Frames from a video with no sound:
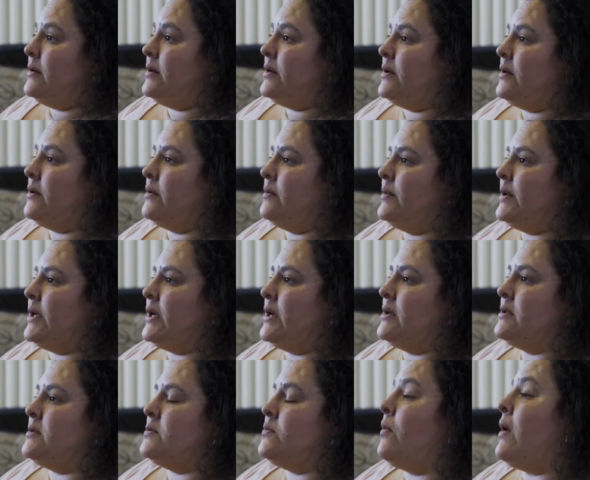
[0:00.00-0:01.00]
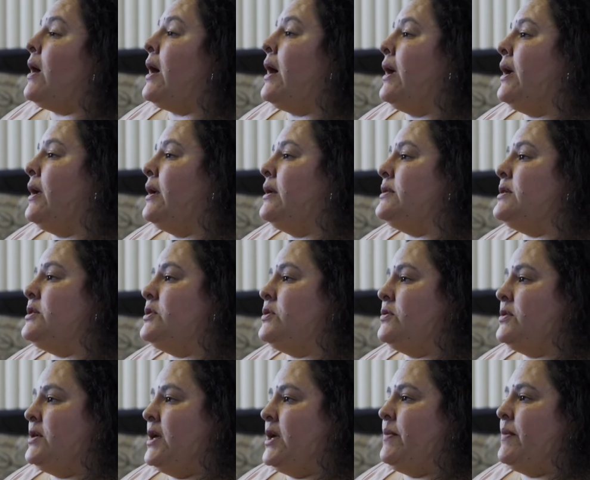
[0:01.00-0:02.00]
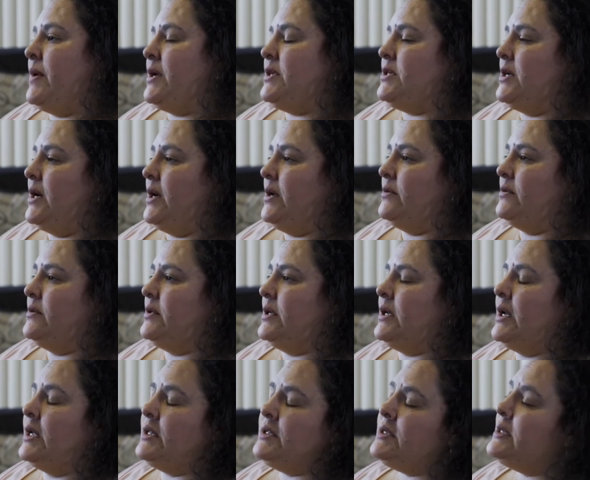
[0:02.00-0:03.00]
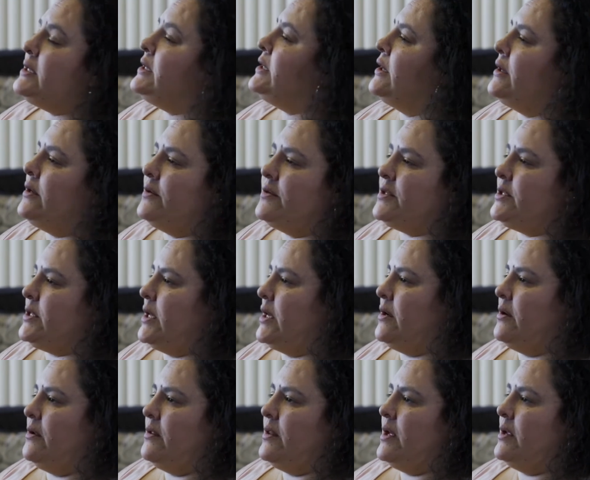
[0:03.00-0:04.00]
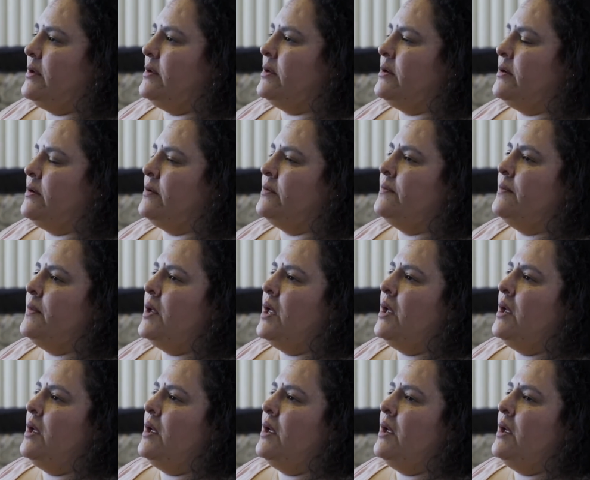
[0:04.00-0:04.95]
you know, because why did you take my child? And I didn't understand all that, you know.